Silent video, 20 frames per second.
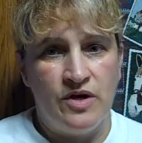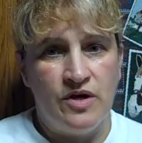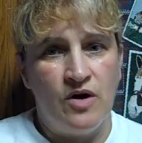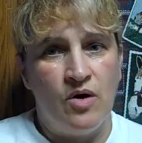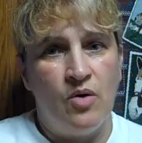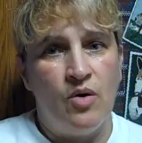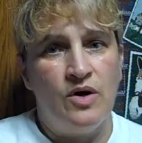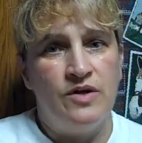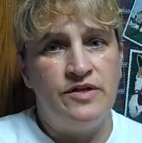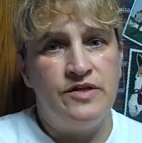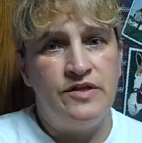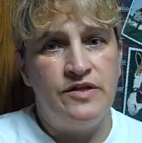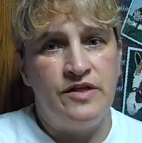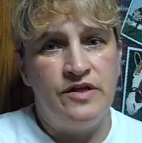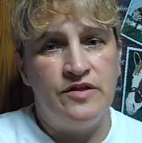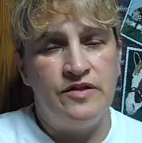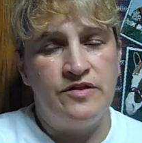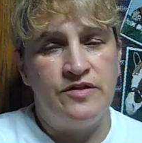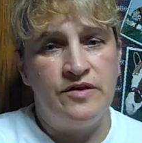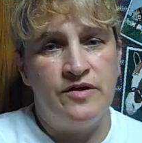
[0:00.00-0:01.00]
can go
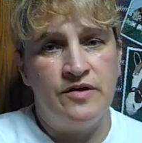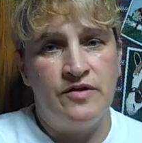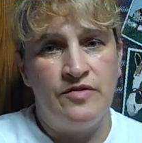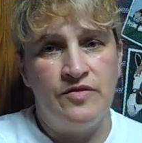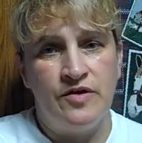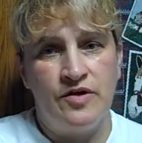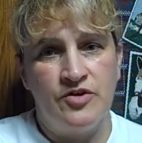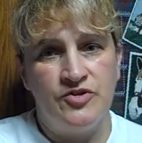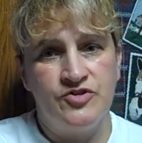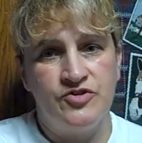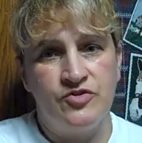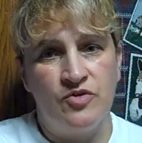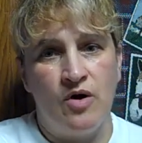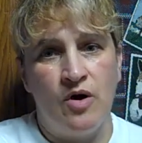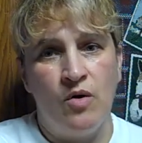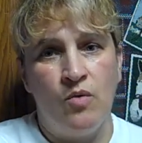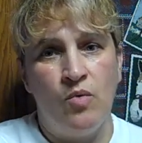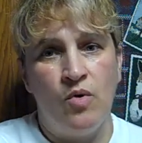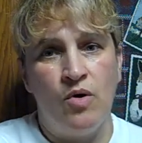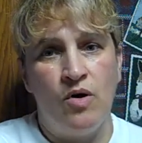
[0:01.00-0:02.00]
underneath the
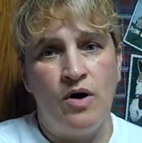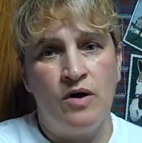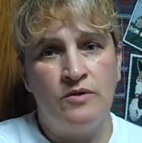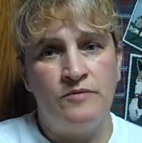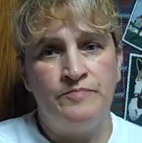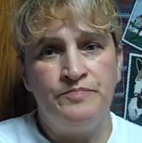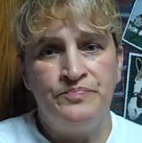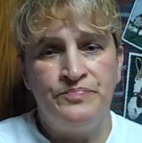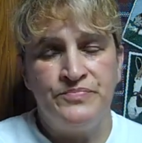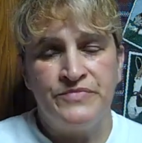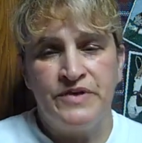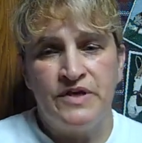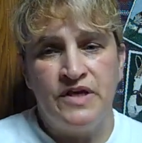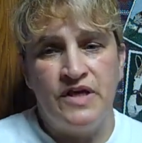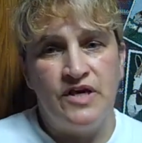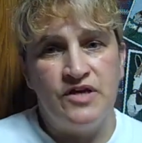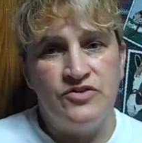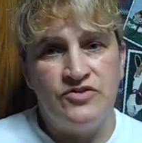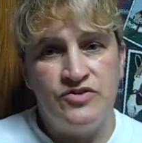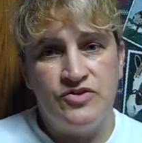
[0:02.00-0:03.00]
stall wall
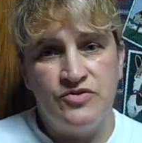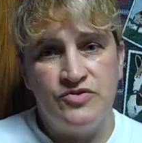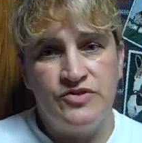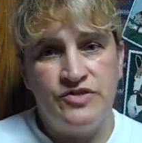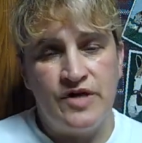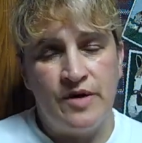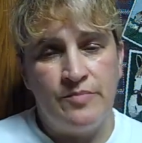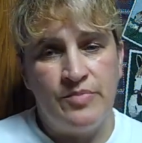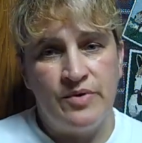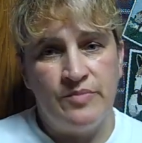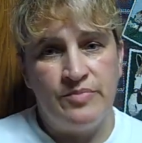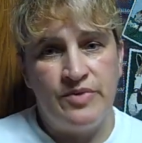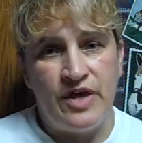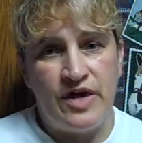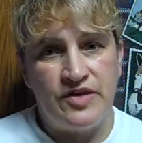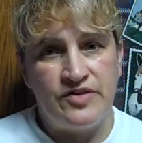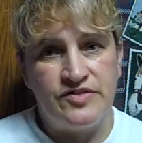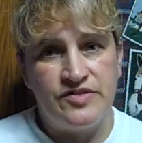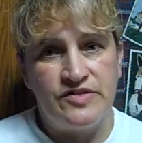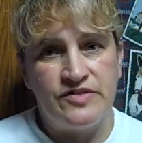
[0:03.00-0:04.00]
in two separate
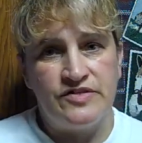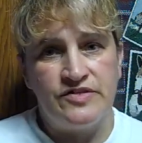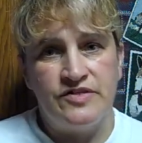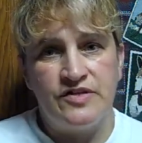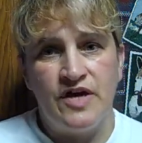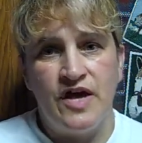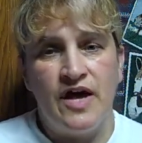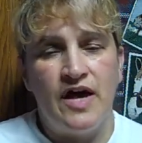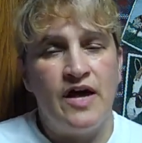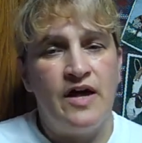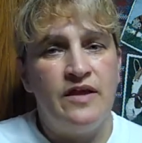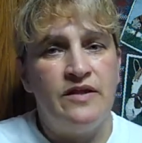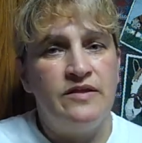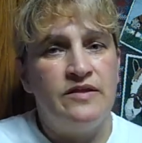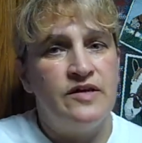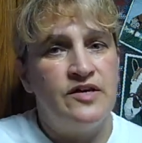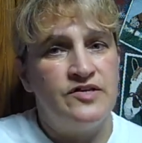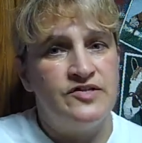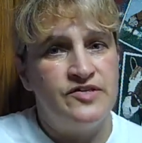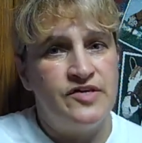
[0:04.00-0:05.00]
places
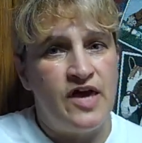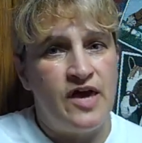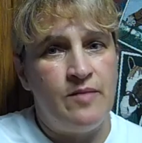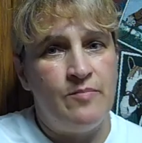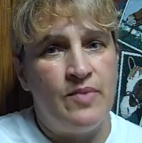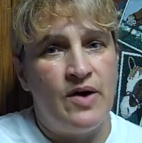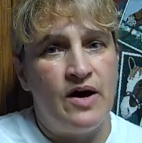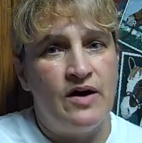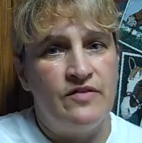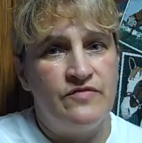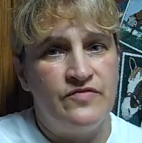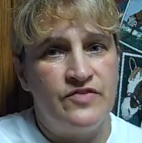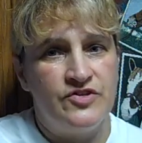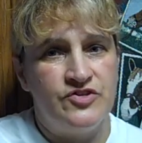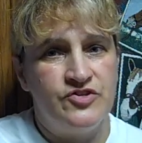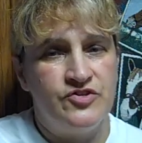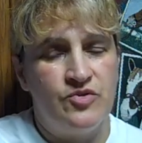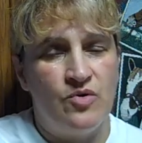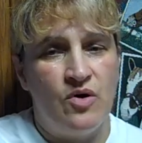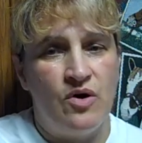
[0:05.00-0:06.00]
and escape out of the
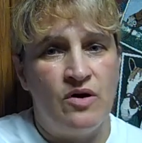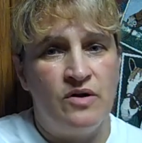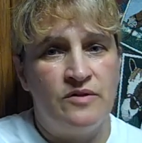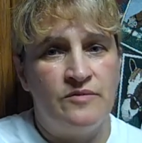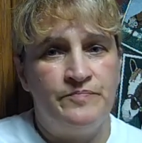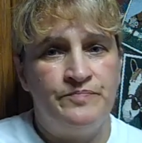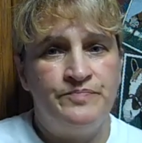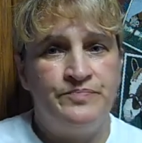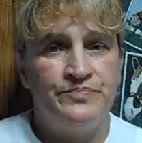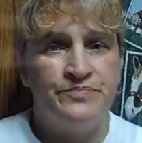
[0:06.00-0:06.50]
stall.